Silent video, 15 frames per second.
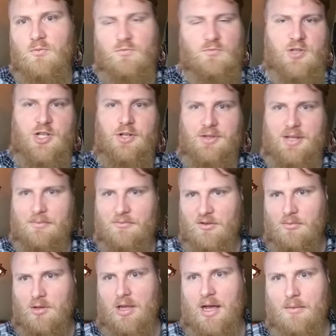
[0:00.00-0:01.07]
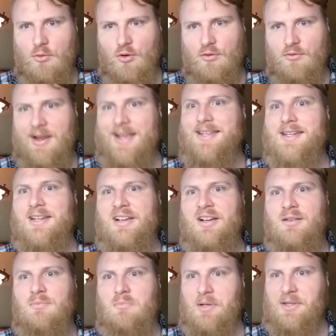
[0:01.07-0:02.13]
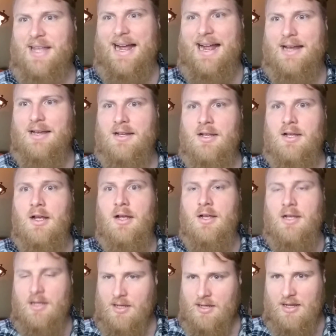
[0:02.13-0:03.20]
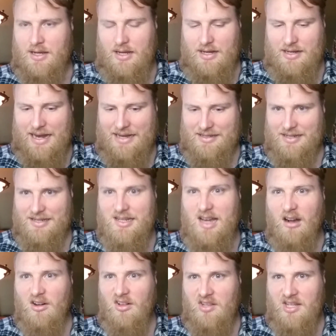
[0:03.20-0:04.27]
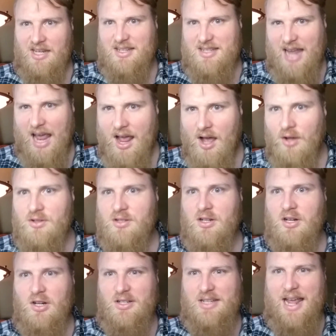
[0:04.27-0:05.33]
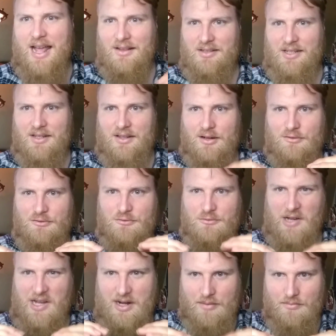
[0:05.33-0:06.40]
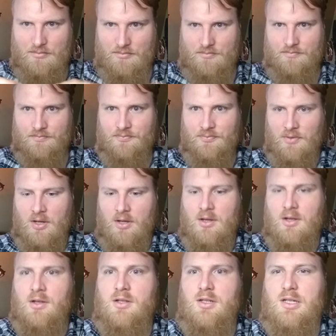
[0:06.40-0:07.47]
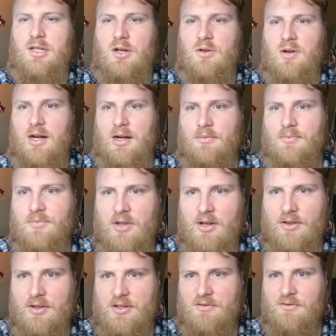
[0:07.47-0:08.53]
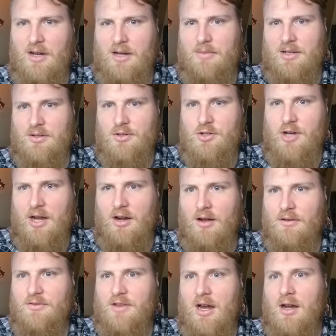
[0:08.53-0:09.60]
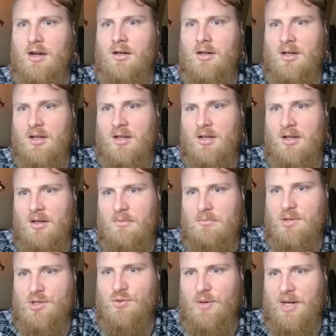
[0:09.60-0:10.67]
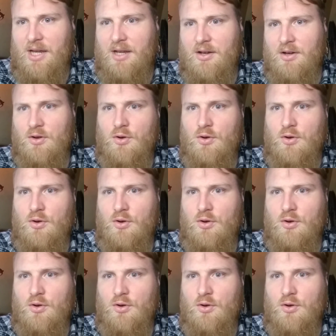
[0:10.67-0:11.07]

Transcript: shield them from a lot more risk, but that necessarily entails curtailing their freedom. So, there's a fundamental trade-off there between